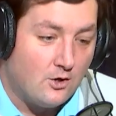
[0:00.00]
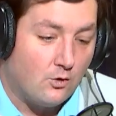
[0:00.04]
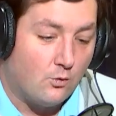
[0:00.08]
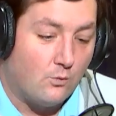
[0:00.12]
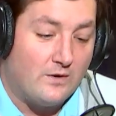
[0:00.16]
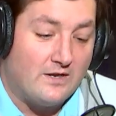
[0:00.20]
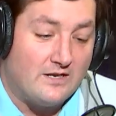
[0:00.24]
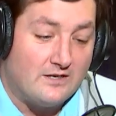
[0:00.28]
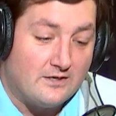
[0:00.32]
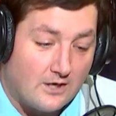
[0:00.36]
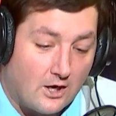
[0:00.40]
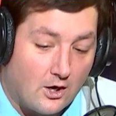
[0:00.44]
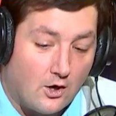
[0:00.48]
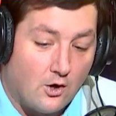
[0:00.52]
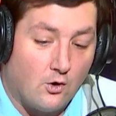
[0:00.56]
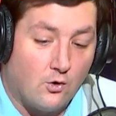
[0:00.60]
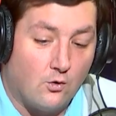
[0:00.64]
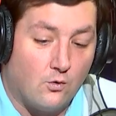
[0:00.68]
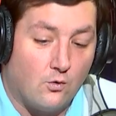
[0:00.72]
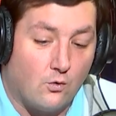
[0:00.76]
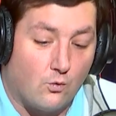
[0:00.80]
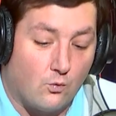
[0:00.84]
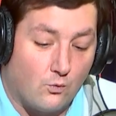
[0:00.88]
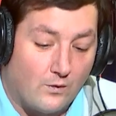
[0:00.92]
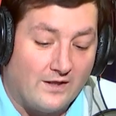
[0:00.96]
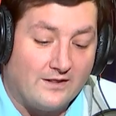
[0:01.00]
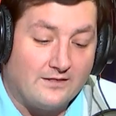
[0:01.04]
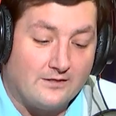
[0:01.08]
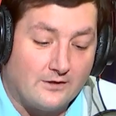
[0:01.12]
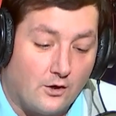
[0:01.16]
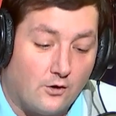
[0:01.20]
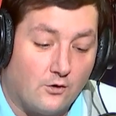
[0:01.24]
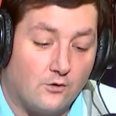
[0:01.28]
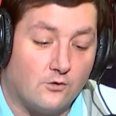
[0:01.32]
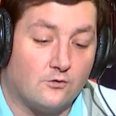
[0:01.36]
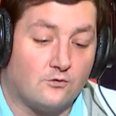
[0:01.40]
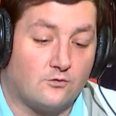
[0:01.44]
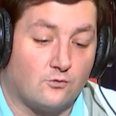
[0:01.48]
We know when
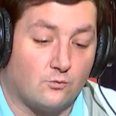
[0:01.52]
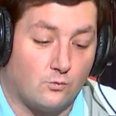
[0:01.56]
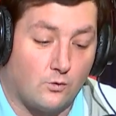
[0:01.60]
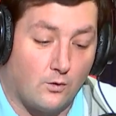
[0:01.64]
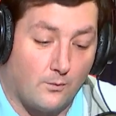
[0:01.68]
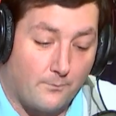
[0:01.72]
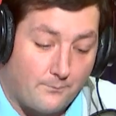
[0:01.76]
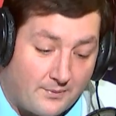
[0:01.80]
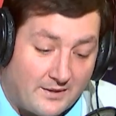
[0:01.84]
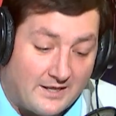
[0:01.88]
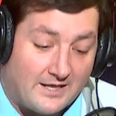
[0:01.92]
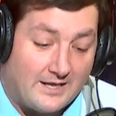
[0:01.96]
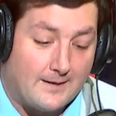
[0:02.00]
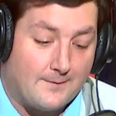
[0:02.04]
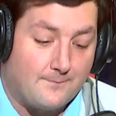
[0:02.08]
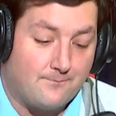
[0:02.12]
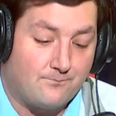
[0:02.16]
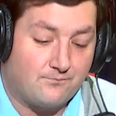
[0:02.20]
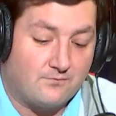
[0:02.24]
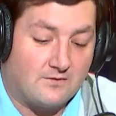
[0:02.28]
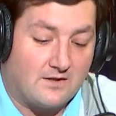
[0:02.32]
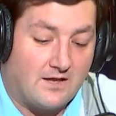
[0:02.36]
those will be.